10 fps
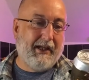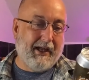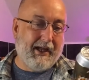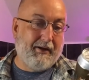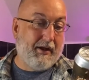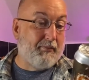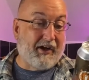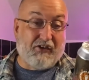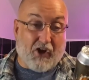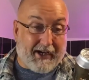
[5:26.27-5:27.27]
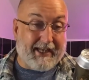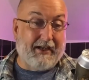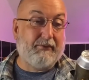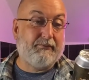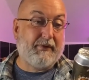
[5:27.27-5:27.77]
But it's not in
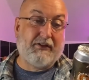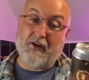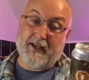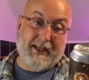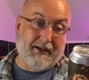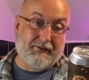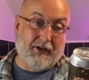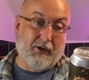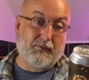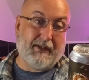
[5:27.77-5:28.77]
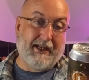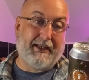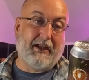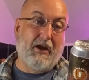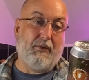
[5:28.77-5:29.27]
here. It's not in here. So there
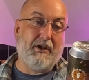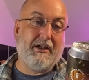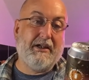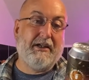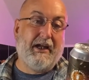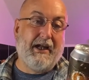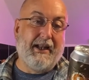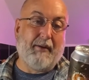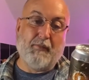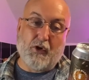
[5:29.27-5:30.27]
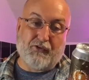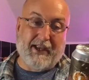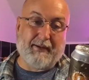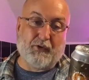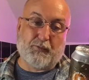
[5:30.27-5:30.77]
you go. That
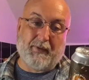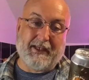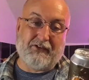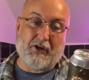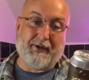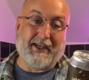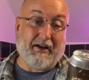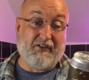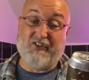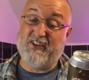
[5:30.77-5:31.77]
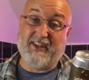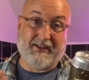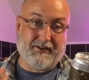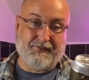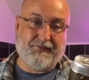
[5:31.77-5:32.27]
mosaic must be showing
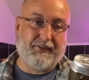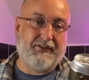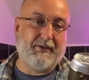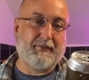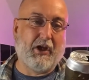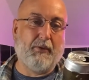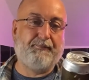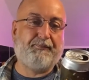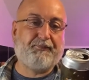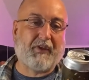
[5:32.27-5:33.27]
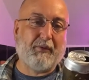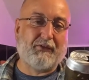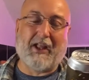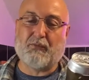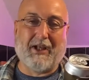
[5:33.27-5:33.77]
characteristics of the Simcoe.
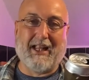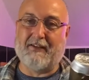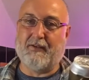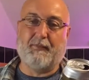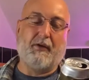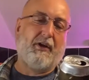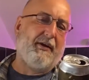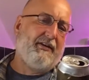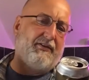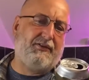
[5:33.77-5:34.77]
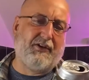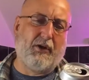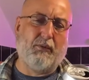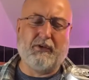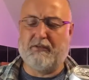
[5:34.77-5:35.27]
Well, that's why I like Simcoe, though. It's
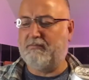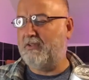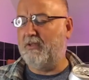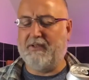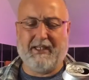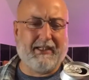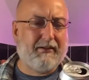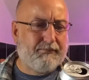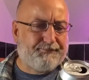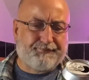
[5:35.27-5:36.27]
so unique.